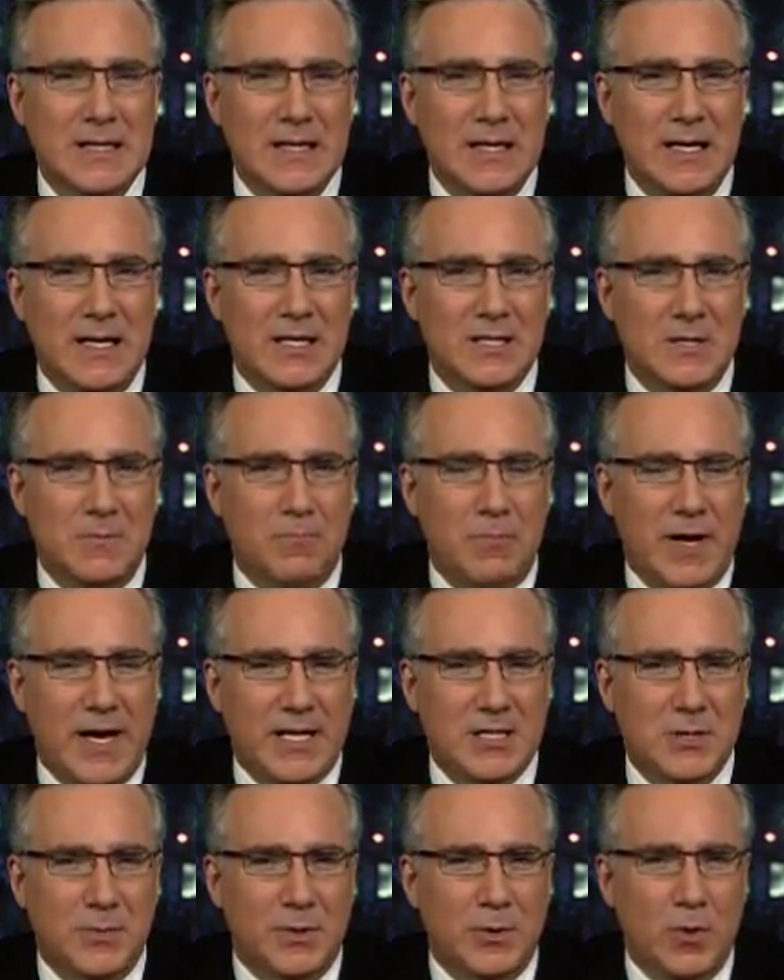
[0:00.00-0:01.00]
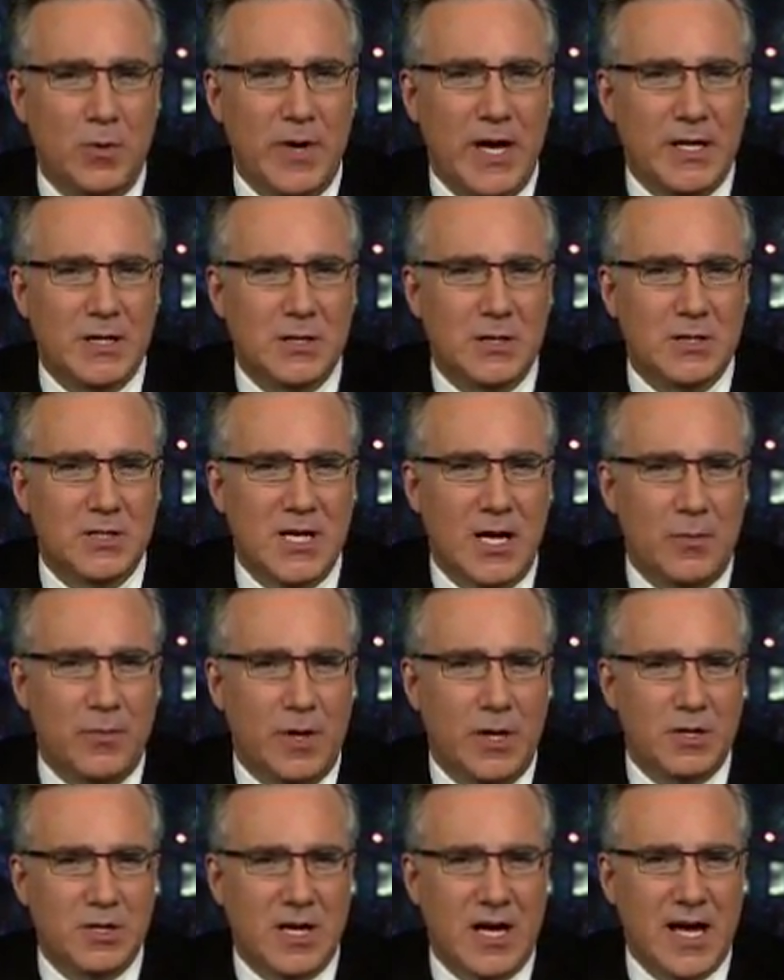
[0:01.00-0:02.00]
It is impossible to imagine just how
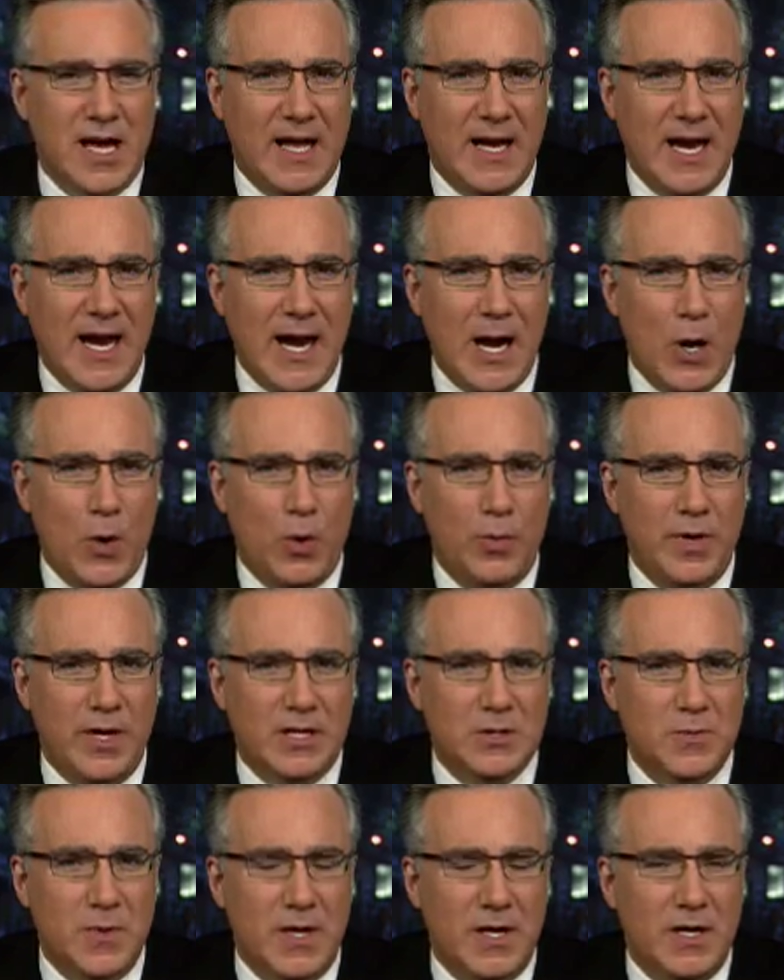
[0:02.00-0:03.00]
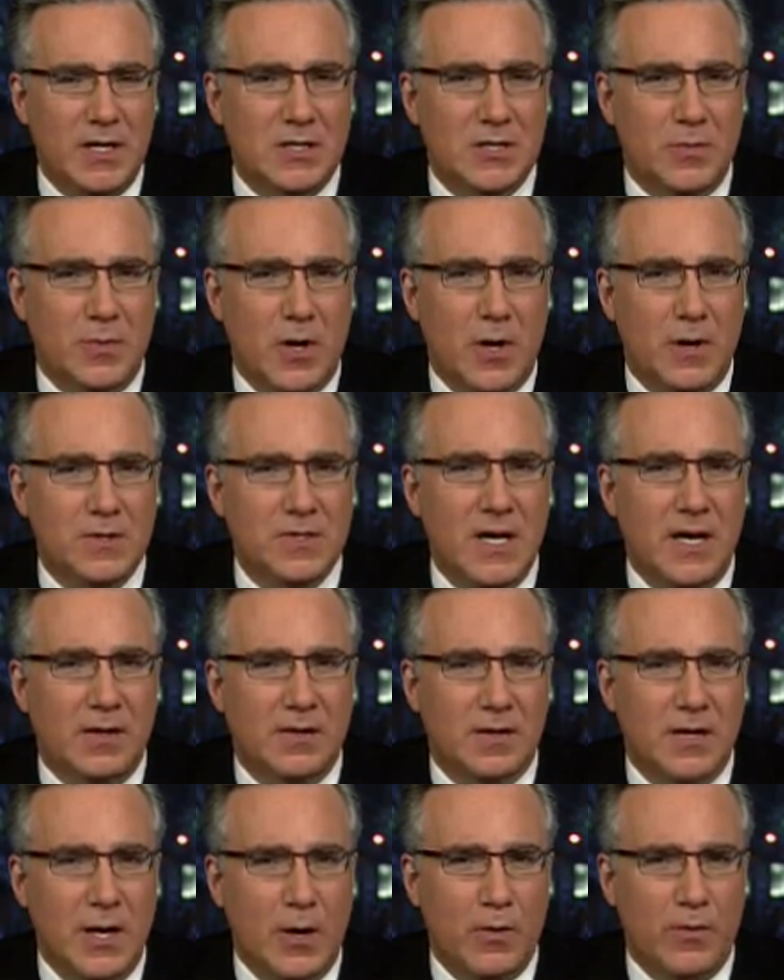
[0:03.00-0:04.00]
much hot air will be expended at tomorrow's
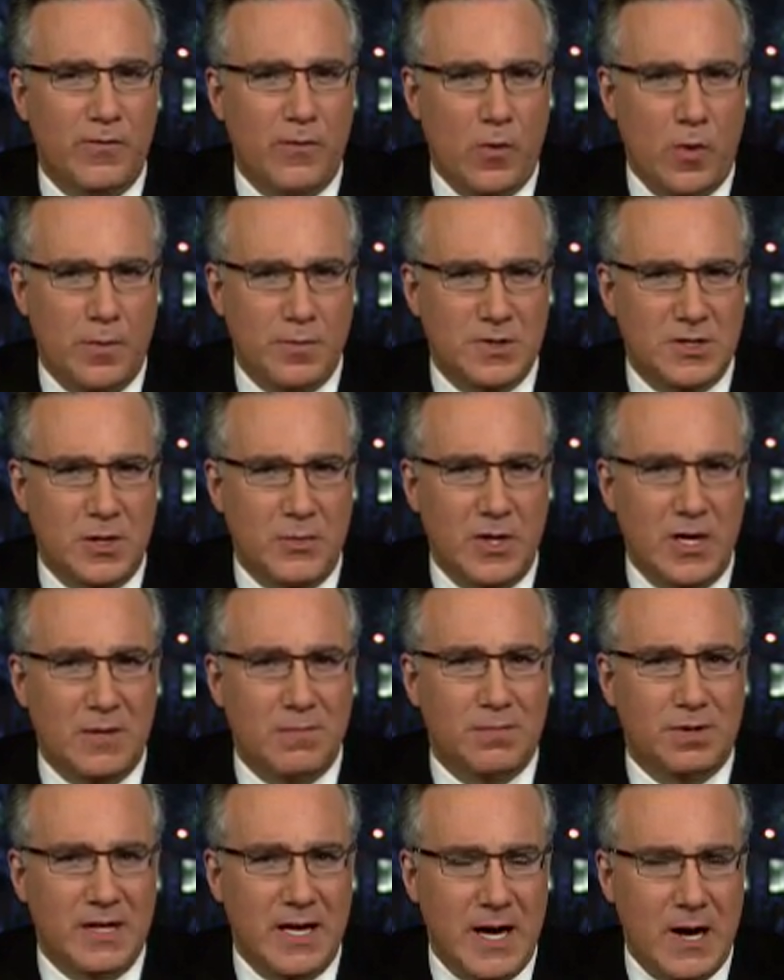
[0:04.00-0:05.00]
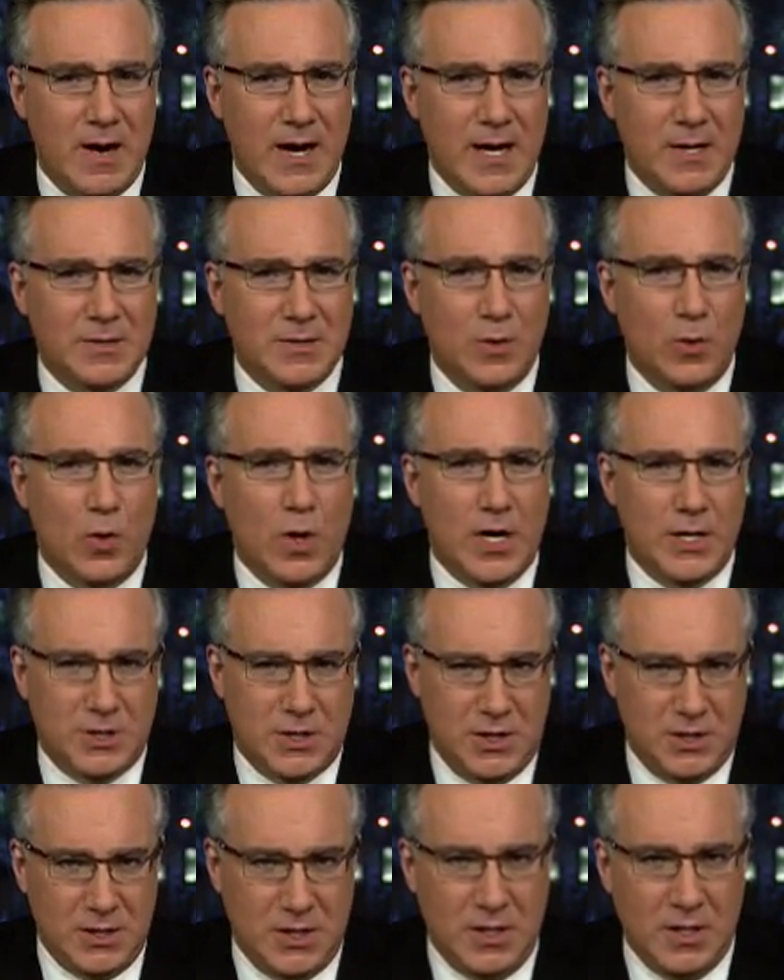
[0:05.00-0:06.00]
healthcare reform summit at Blair House in
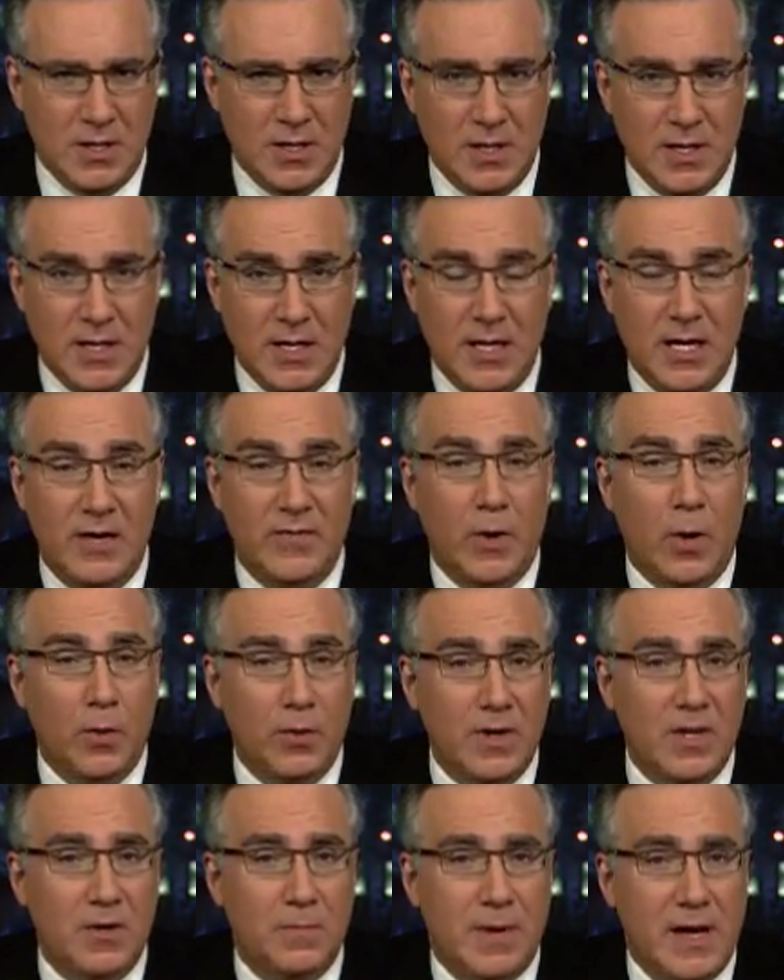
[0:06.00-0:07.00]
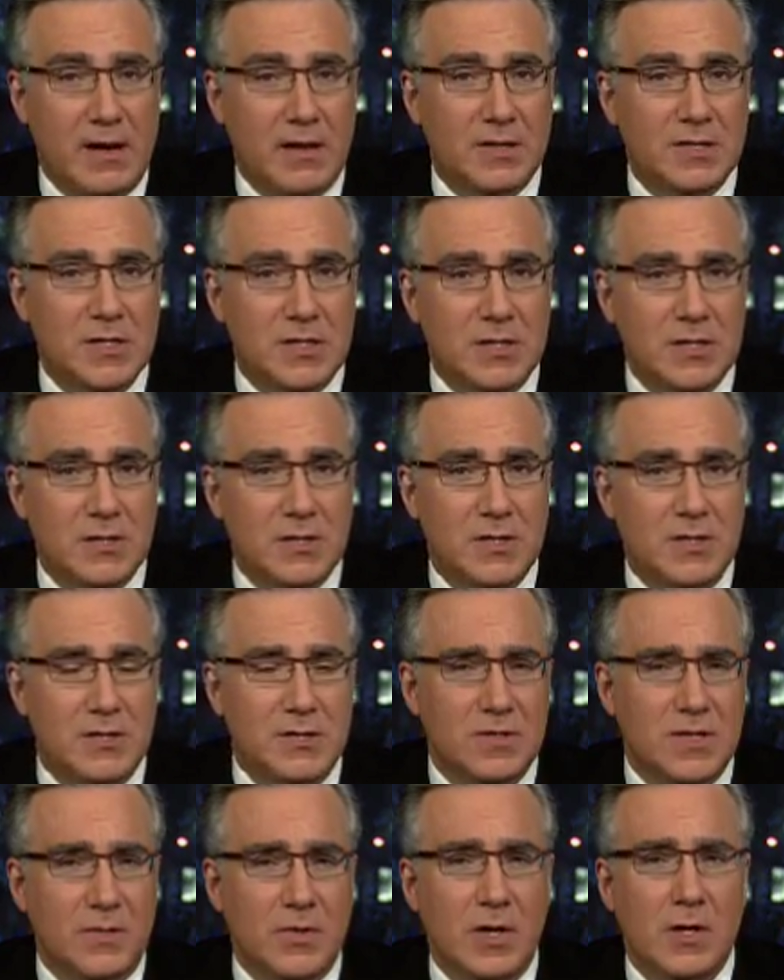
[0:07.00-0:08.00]
Washington. If only the politicians could do
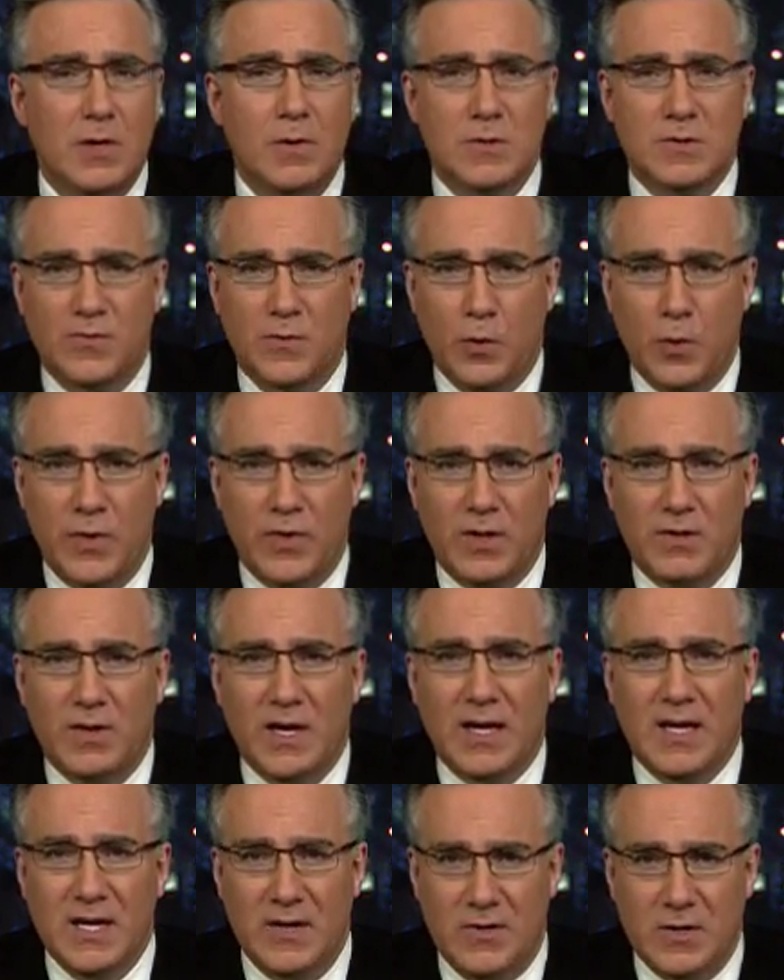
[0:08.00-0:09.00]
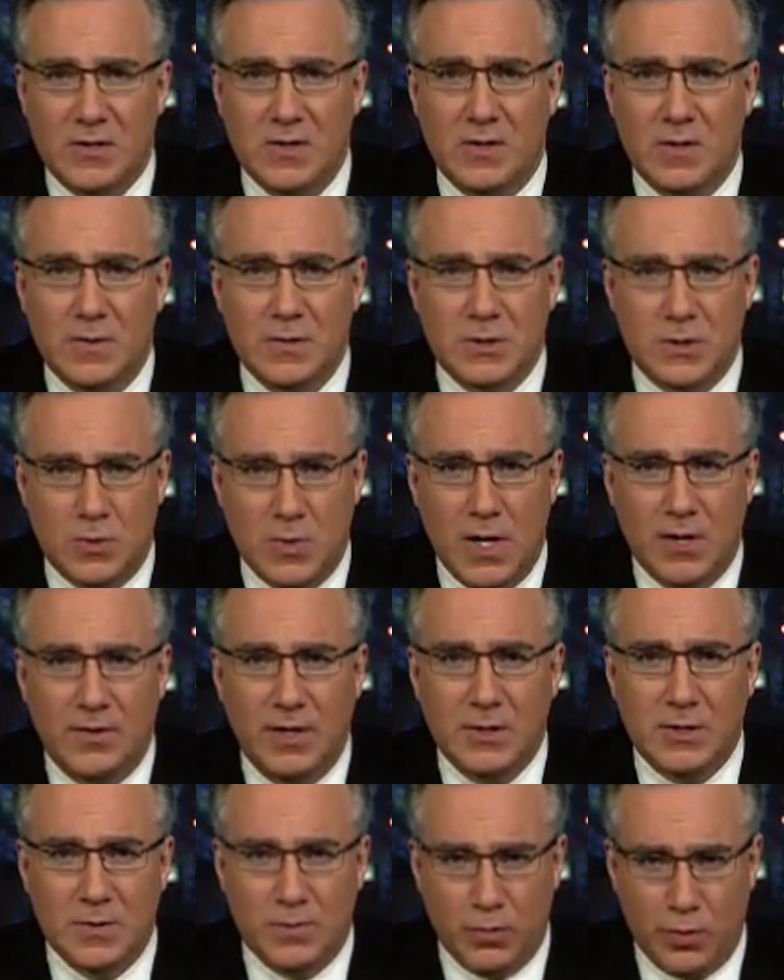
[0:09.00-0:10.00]
something useful with it, like give it to those
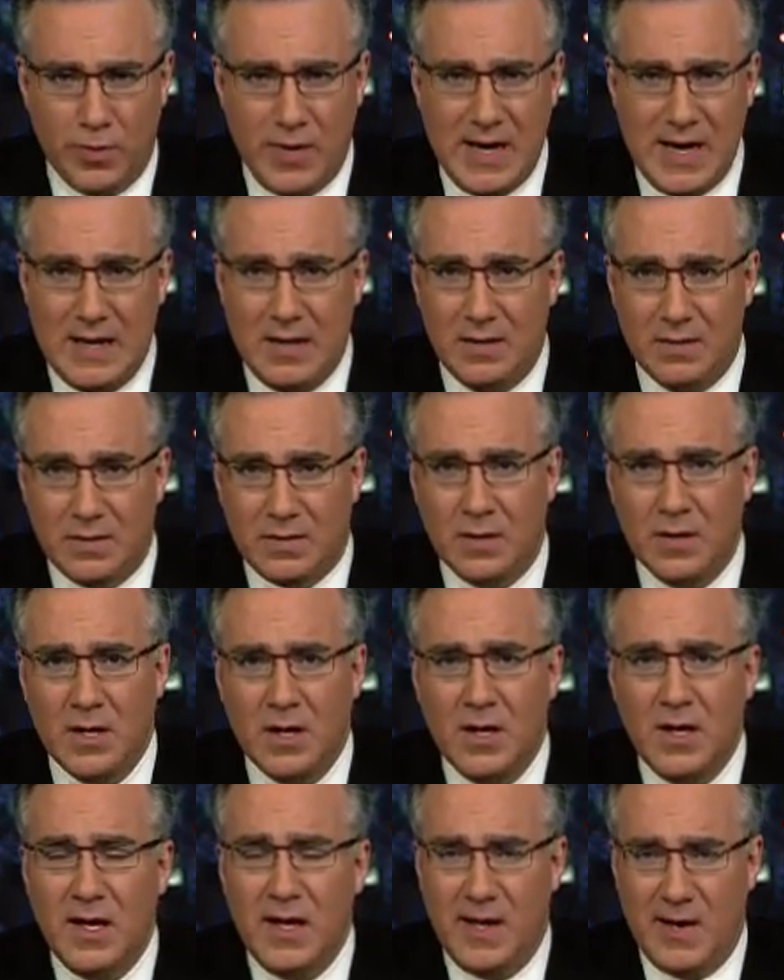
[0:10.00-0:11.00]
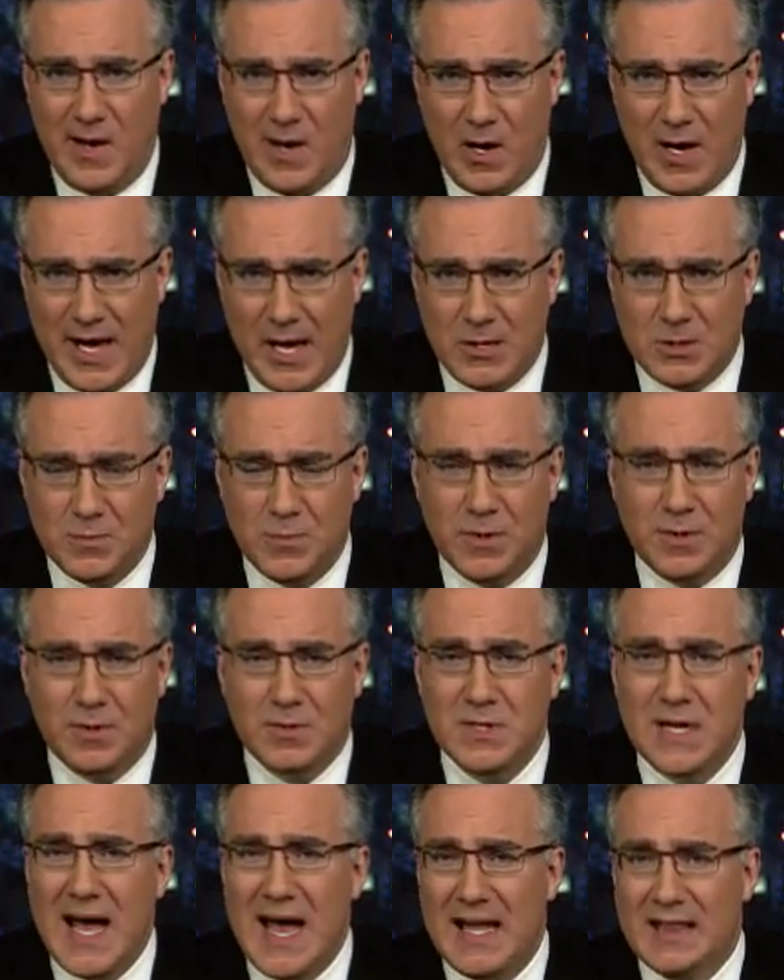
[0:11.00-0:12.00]
struggling to breathe in our
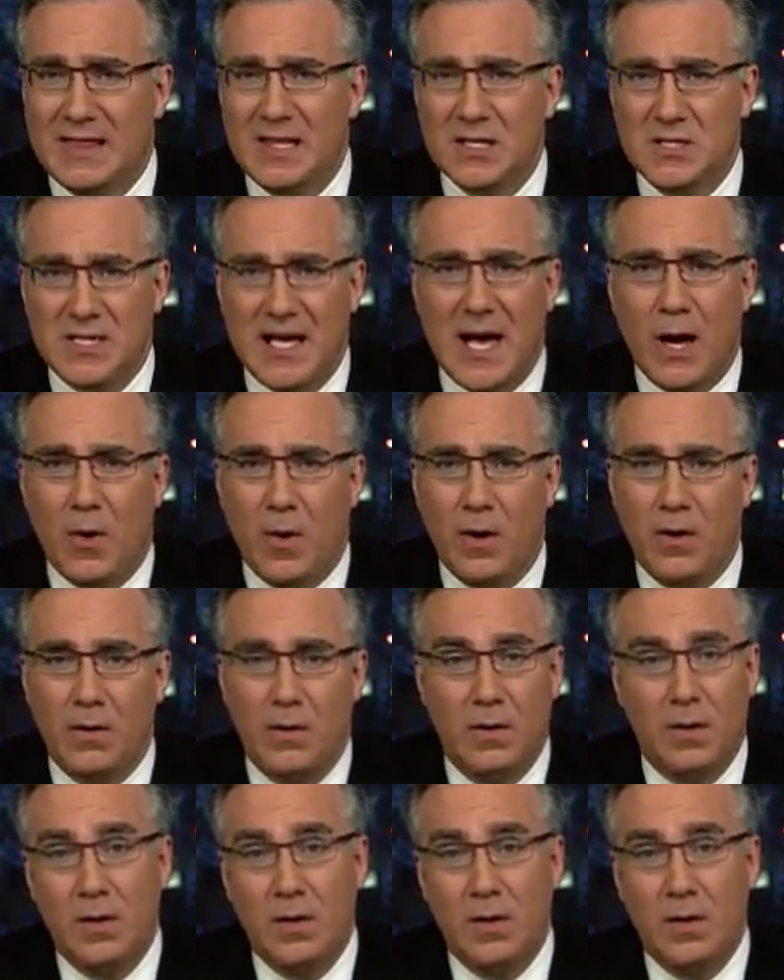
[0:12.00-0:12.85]
hospitals at this hour.